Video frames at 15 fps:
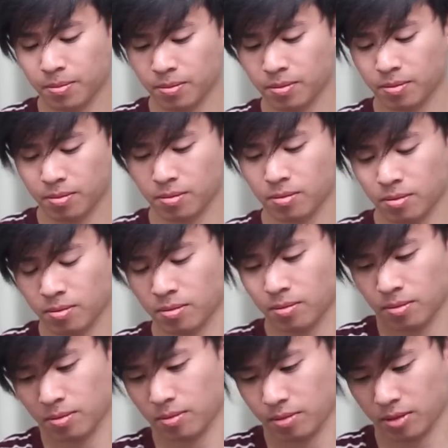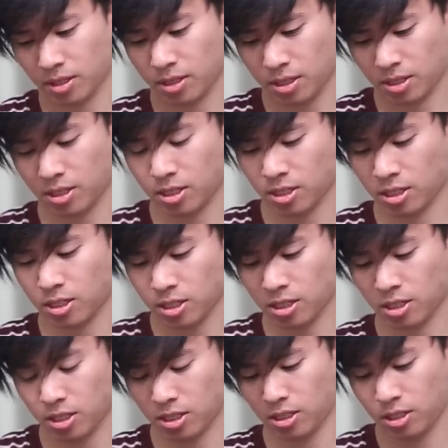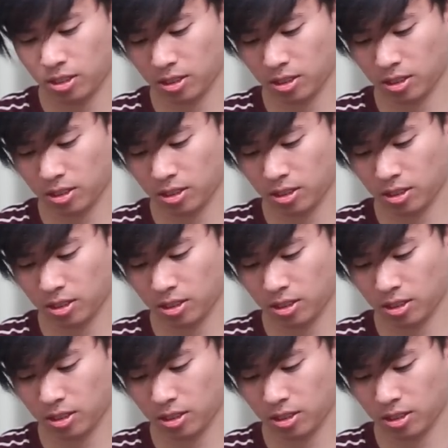(silence)